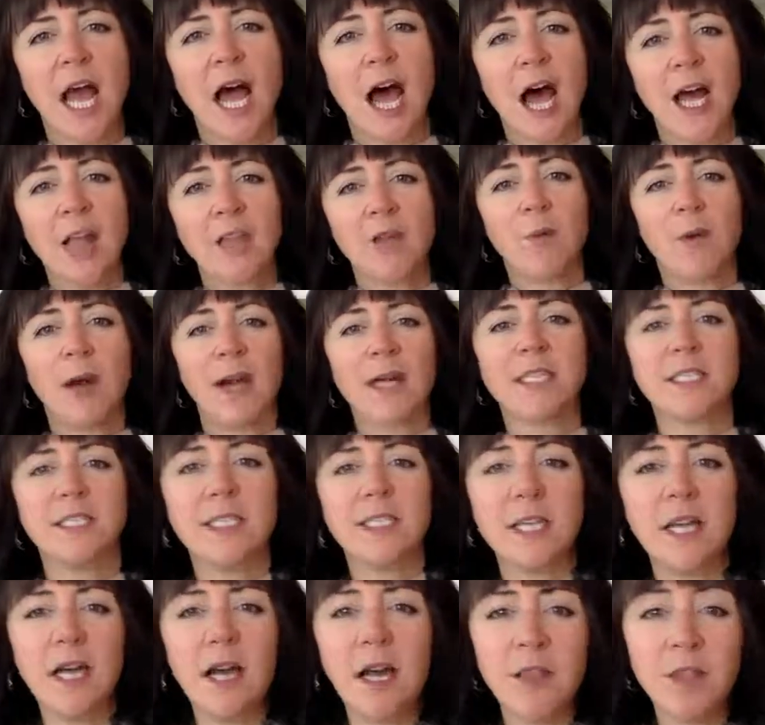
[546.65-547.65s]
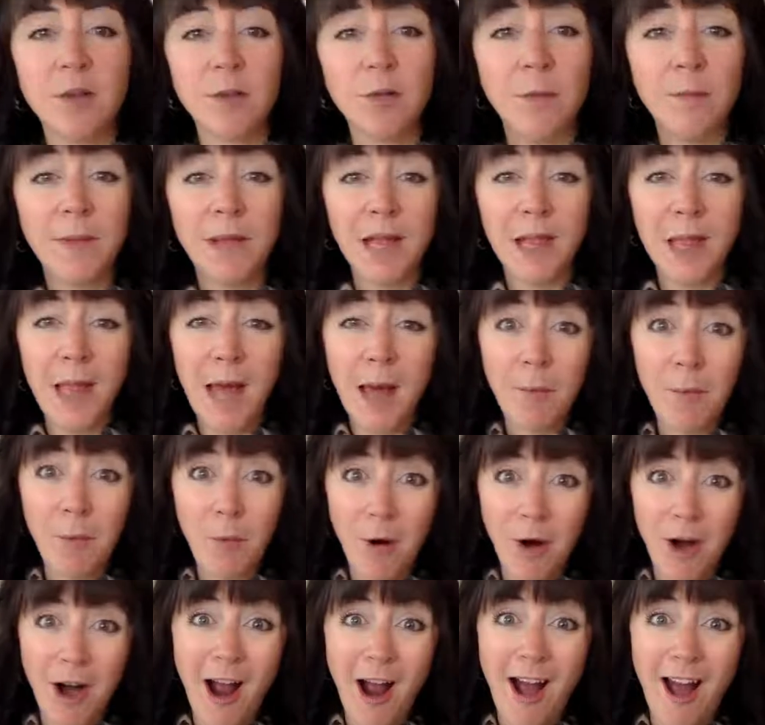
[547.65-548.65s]
Otherwise, there will be a lot
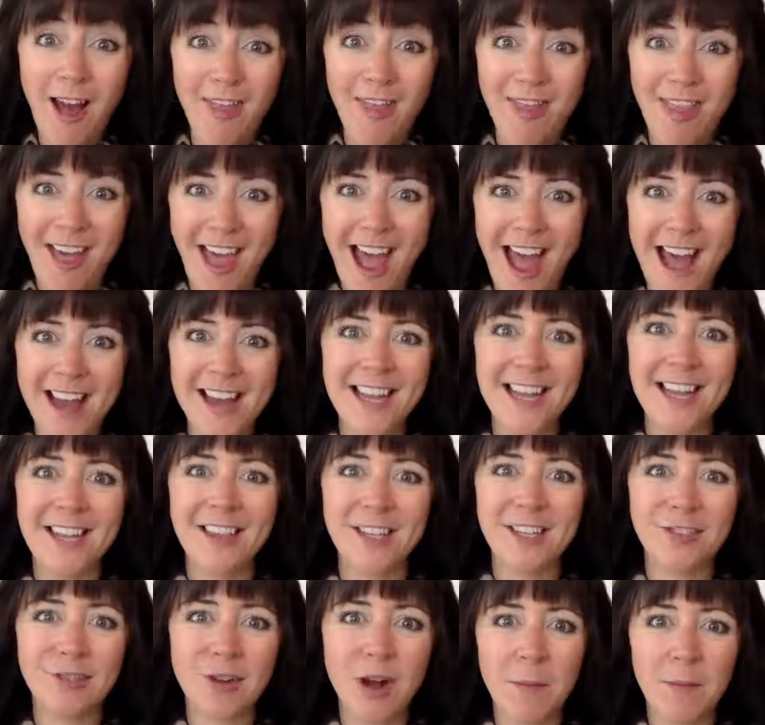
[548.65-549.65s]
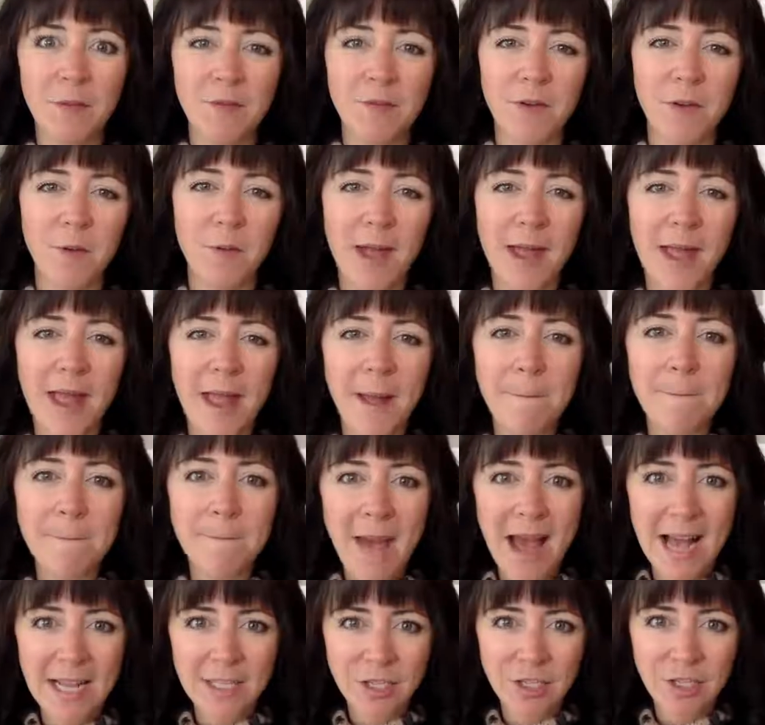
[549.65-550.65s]
more on that in the Drama Freeway
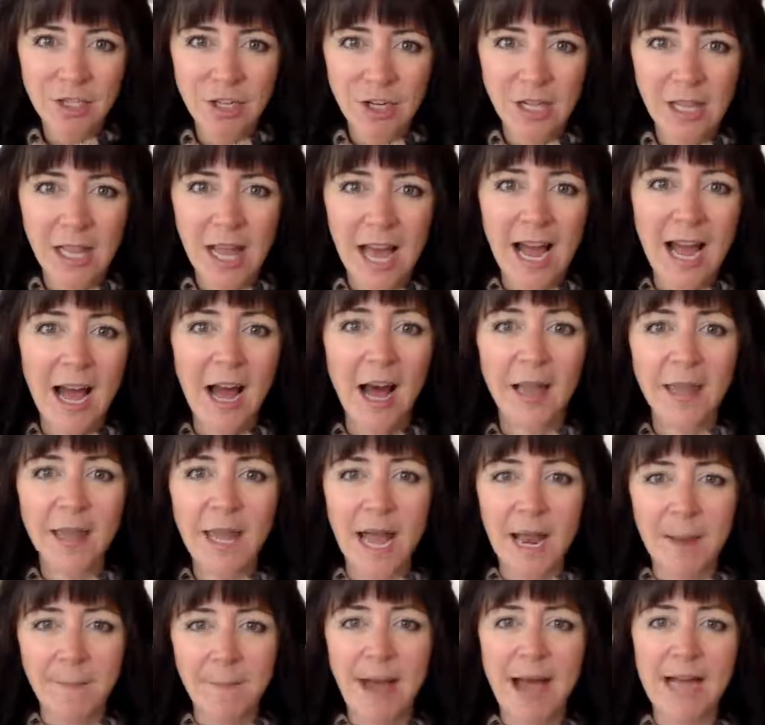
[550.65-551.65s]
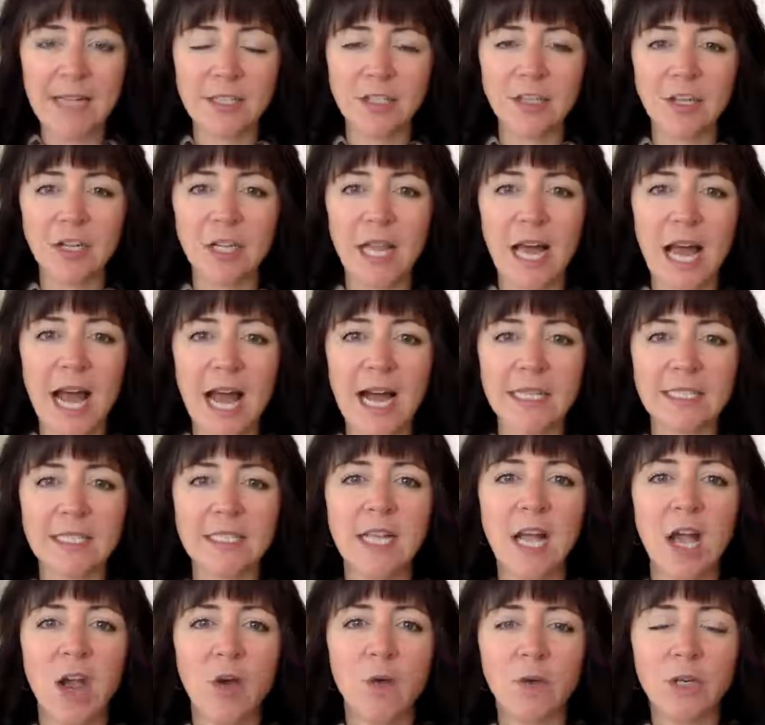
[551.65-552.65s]
online masterclass,
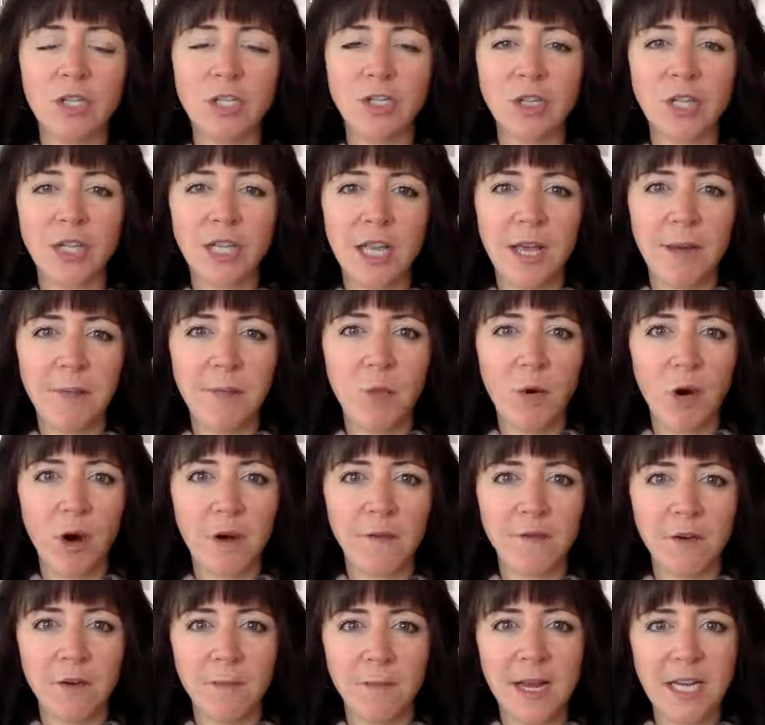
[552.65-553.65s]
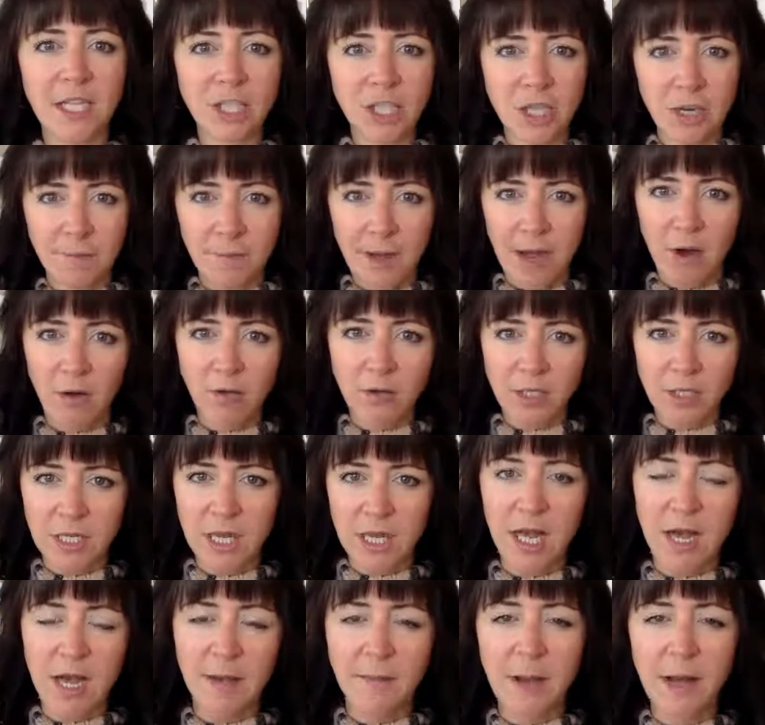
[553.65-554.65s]
which you can get more information about
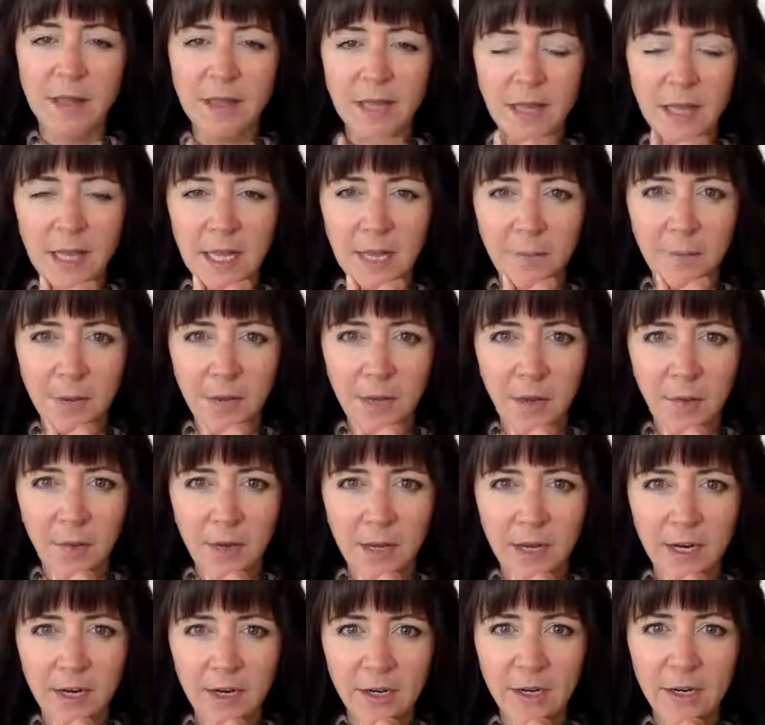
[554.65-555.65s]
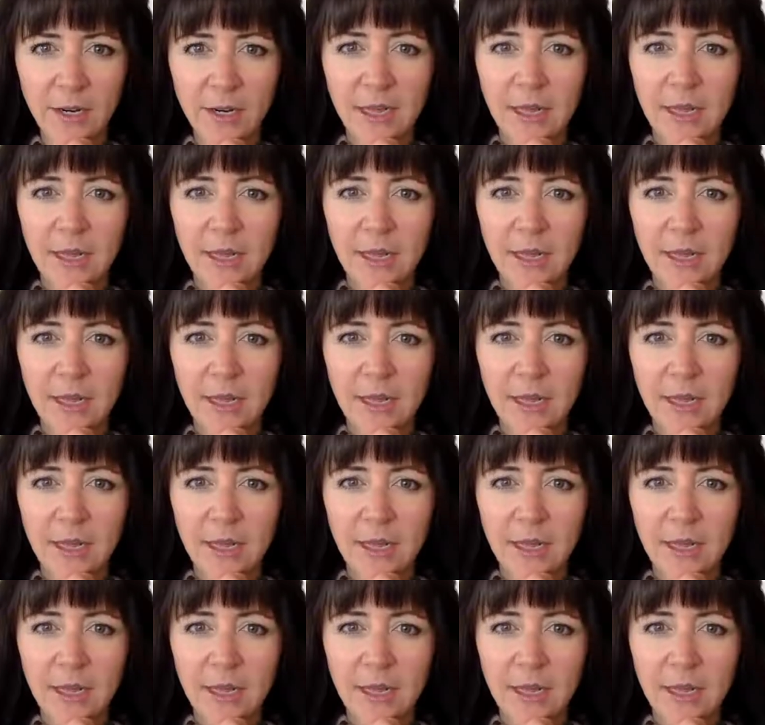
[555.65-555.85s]
on the link below here.